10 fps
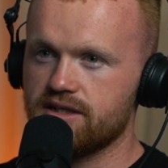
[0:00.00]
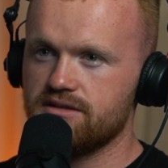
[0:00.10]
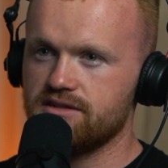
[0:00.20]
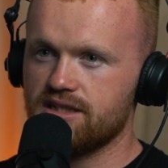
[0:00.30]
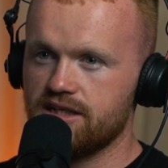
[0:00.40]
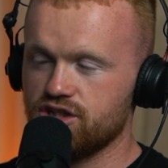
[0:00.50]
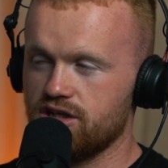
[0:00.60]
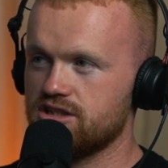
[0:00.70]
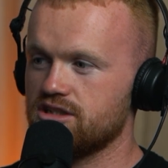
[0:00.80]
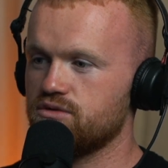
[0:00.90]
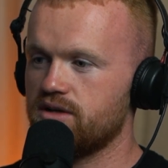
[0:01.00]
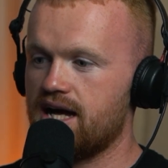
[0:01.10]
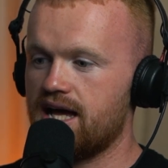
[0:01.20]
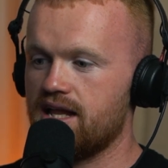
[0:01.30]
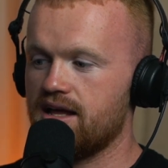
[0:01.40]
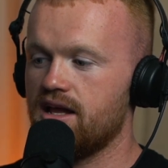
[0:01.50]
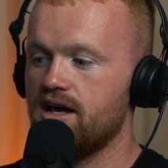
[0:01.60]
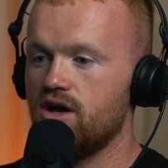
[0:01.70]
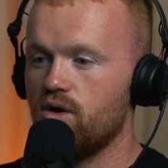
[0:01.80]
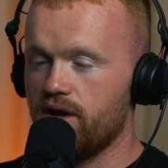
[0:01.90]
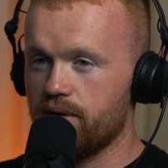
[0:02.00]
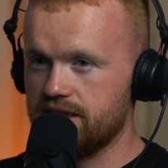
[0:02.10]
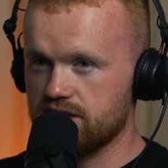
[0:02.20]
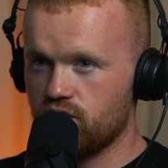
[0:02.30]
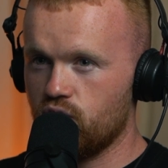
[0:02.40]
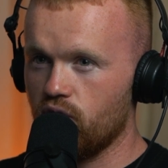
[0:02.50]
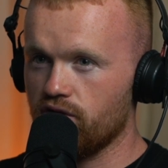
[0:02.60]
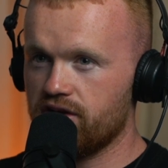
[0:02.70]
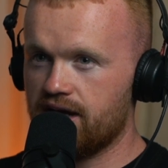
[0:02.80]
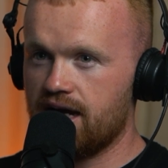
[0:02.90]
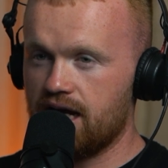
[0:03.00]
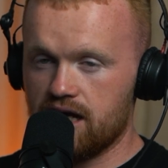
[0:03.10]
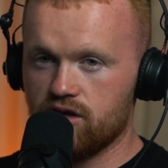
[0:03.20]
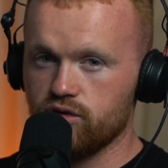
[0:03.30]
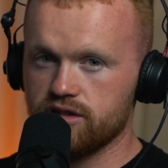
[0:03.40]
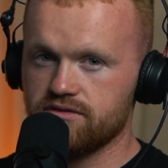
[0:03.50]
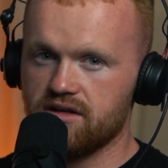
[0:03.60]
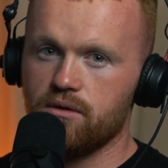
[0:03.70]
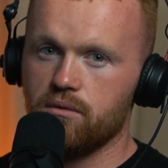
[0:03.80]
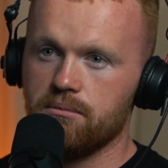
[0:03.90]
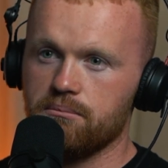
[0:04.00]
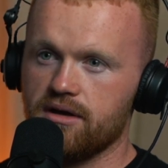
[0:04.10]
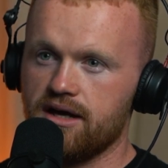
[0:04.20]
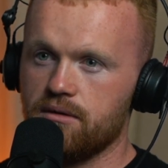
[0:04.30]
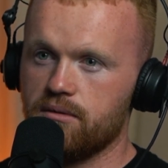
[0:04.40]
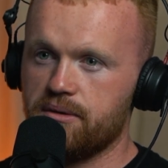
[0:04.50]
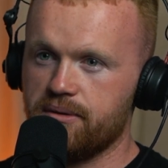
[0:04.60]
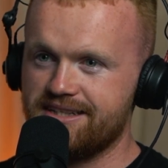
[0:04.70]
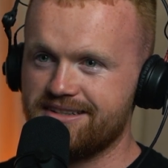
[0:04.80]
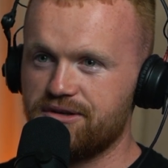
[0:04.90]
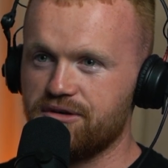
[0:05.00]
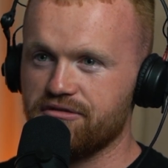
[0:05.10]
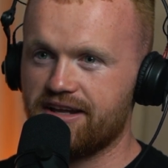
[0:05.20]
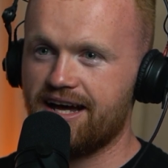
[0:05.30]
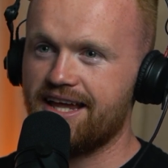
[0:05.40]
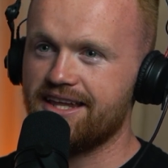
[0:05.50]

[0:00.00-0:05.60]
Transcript: activity. So they charged us with that. And then when I went to court for that, I had lawyers for that one. When I went to court for that,